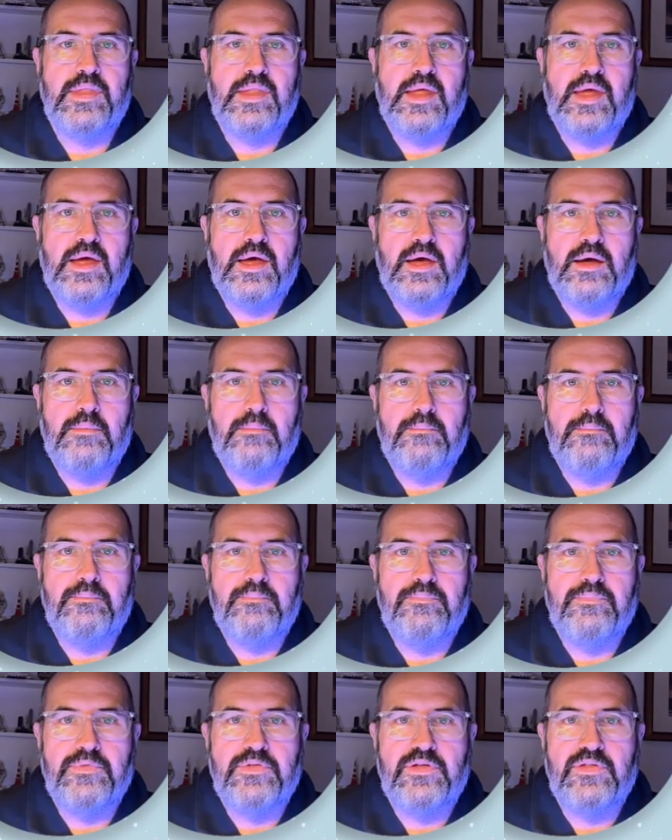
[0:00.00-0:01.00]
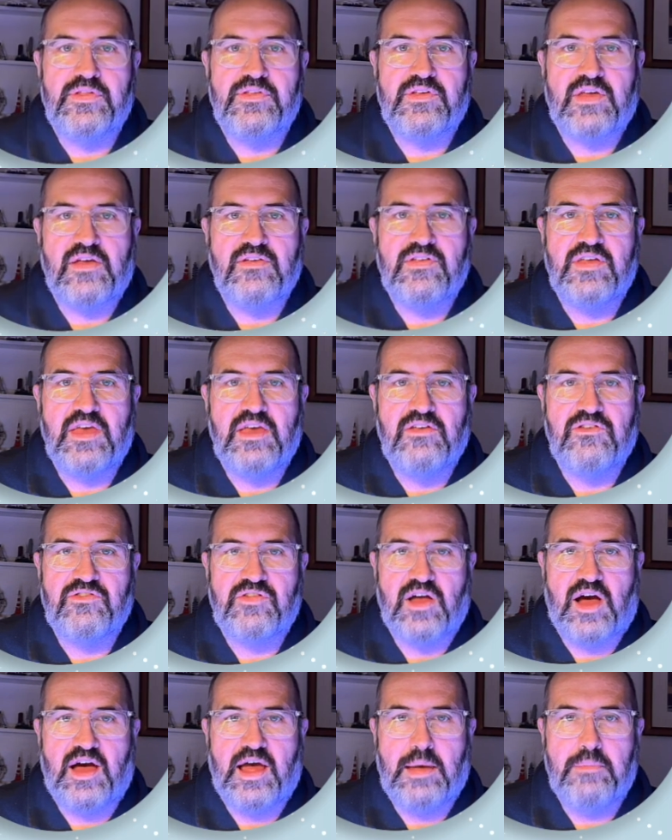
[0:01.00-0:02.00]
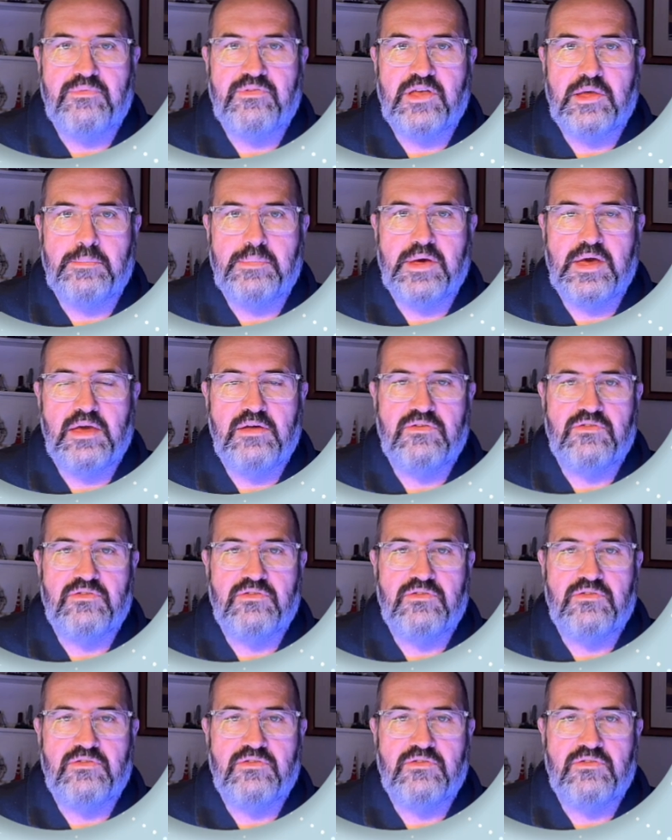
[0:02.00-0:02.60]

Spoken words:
So in this case here, start MCP,